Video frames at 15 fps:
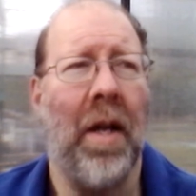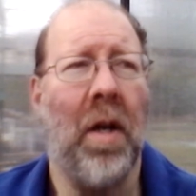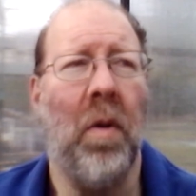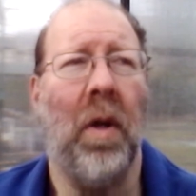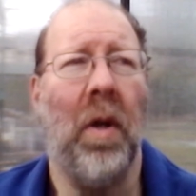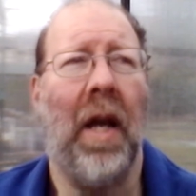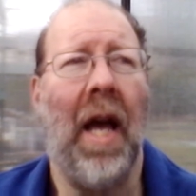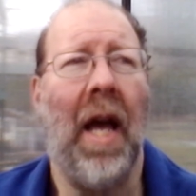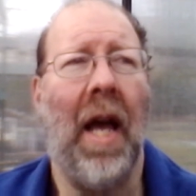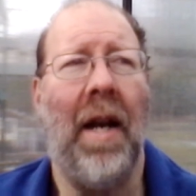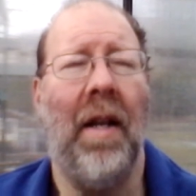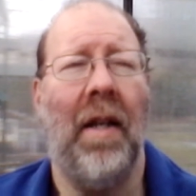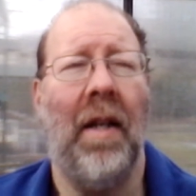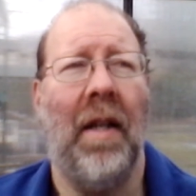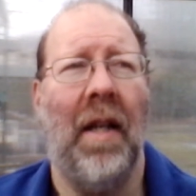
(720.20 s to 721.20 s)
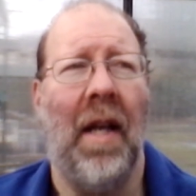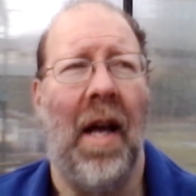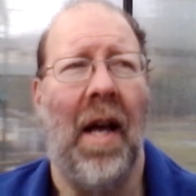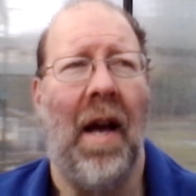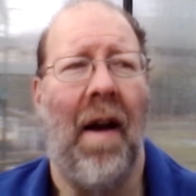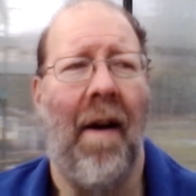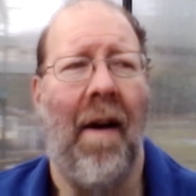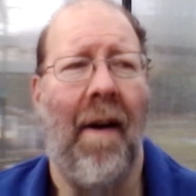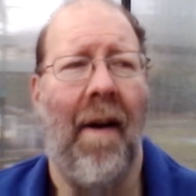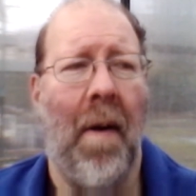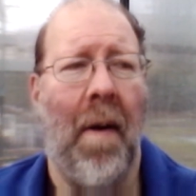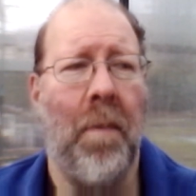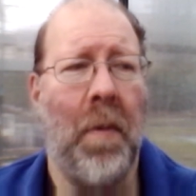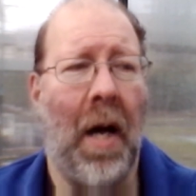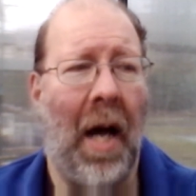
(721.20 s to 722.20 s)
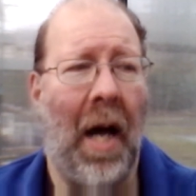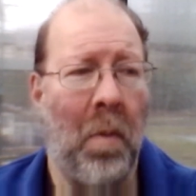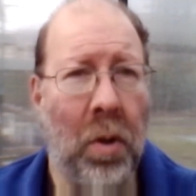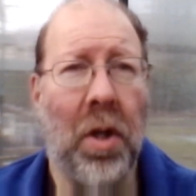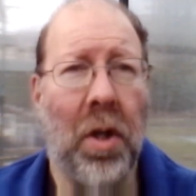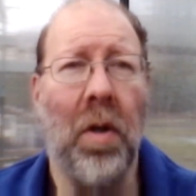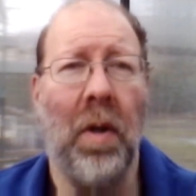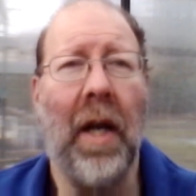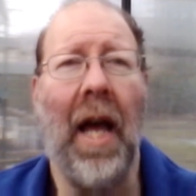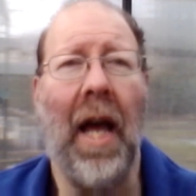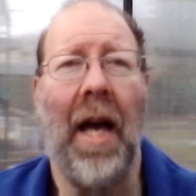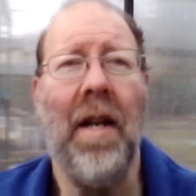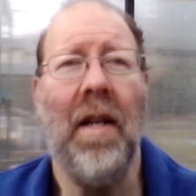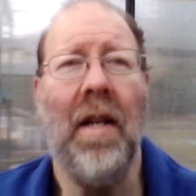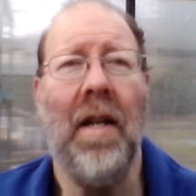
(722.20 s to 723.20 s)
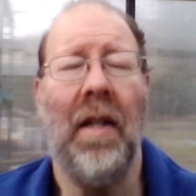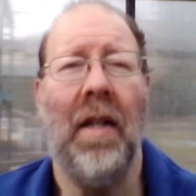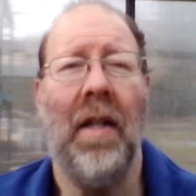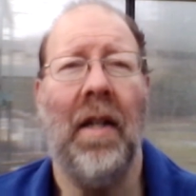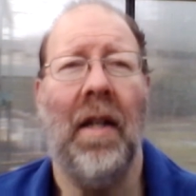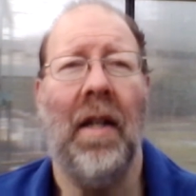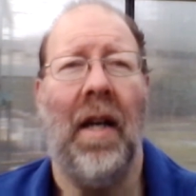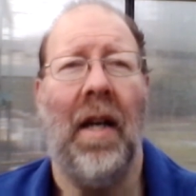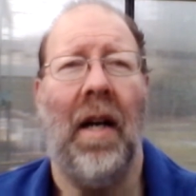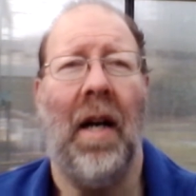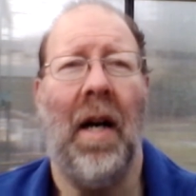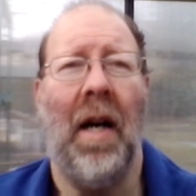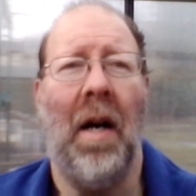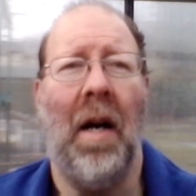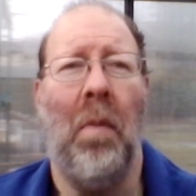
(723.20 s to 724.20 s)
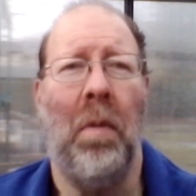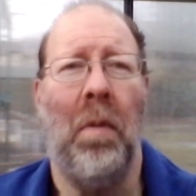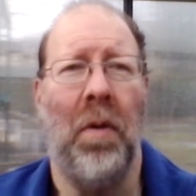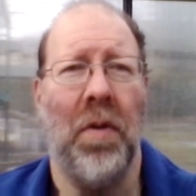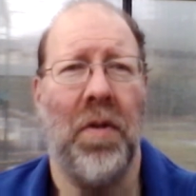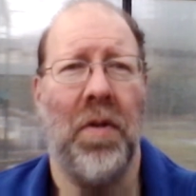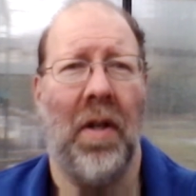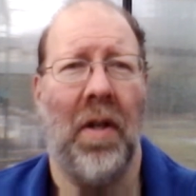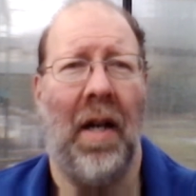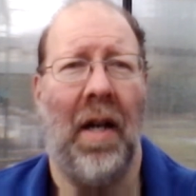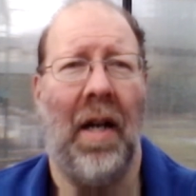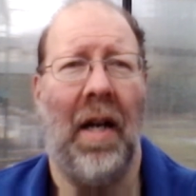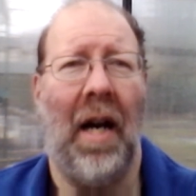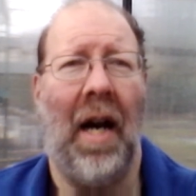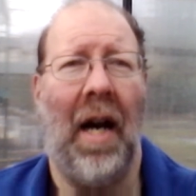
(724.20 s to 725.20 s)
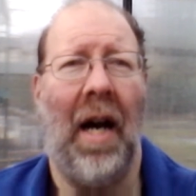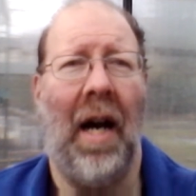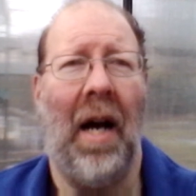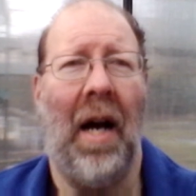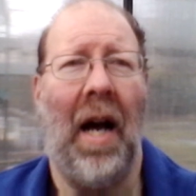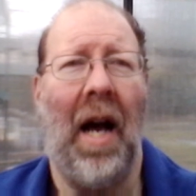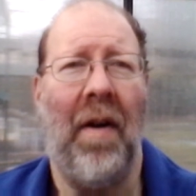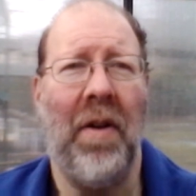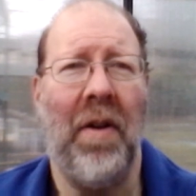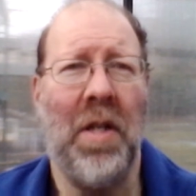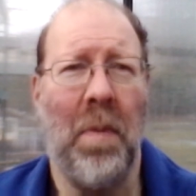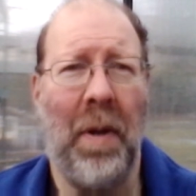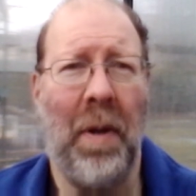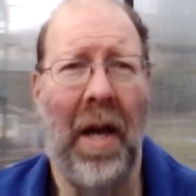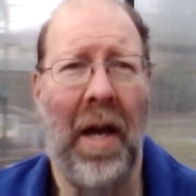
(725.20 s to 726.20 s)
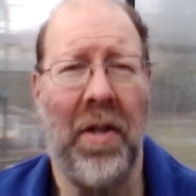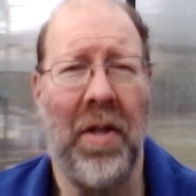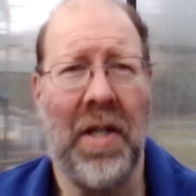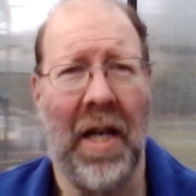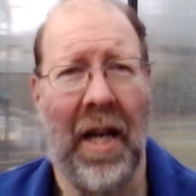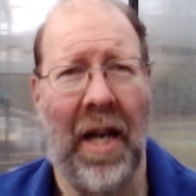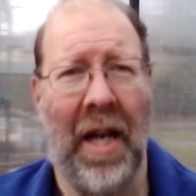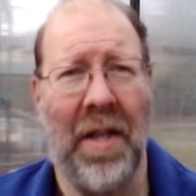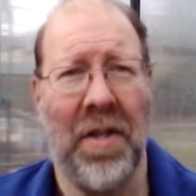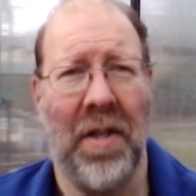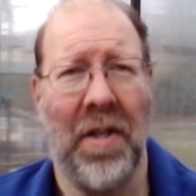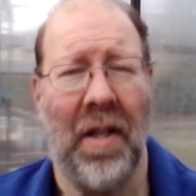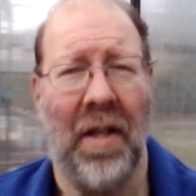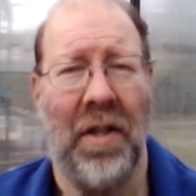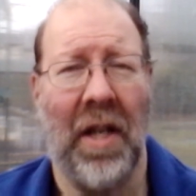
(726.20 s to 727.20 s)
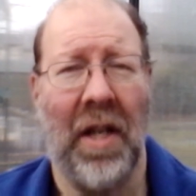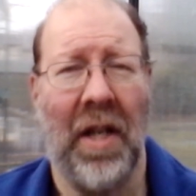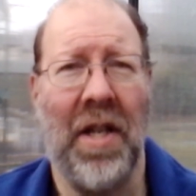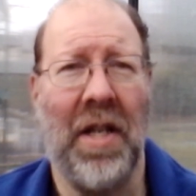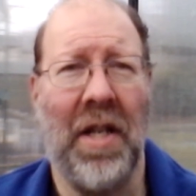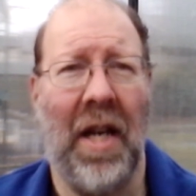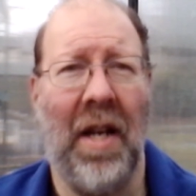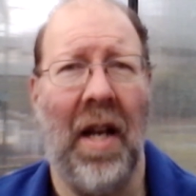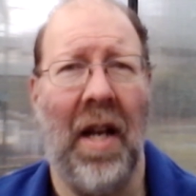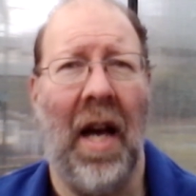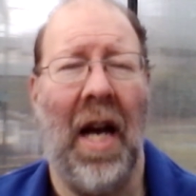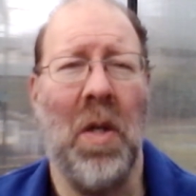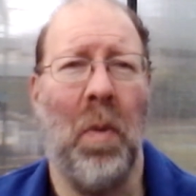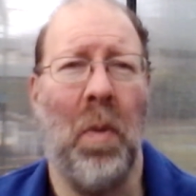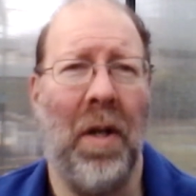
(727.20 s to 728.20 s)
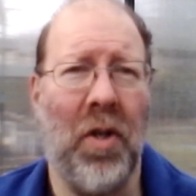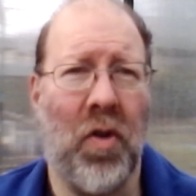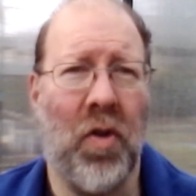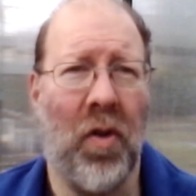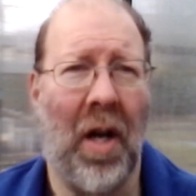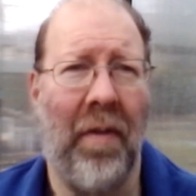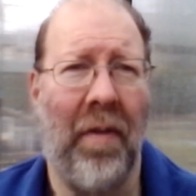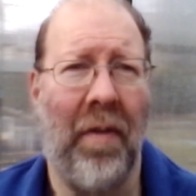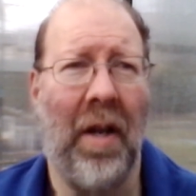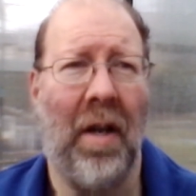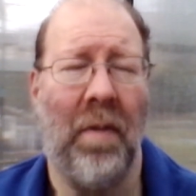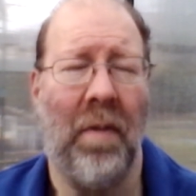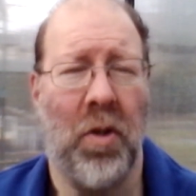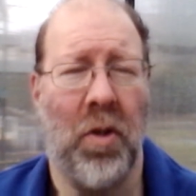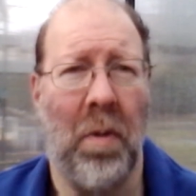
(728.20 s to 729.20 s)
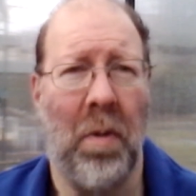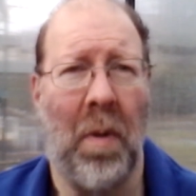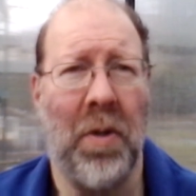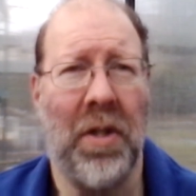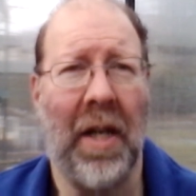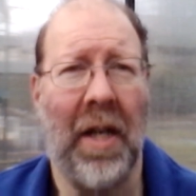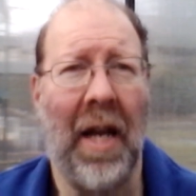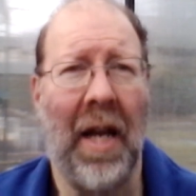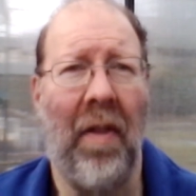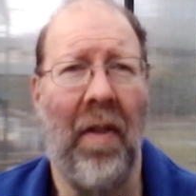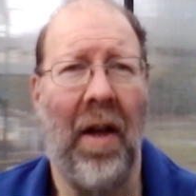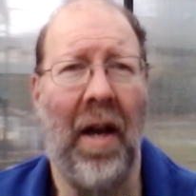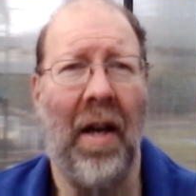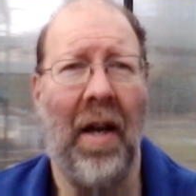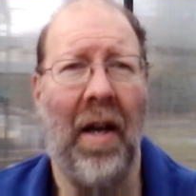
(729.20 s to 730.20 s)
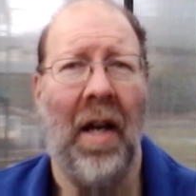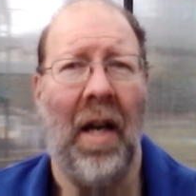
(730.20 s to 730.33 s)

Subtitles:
I go again? I would go again, but having to pay for tickets to get in, as well as driving 2 hours to get there,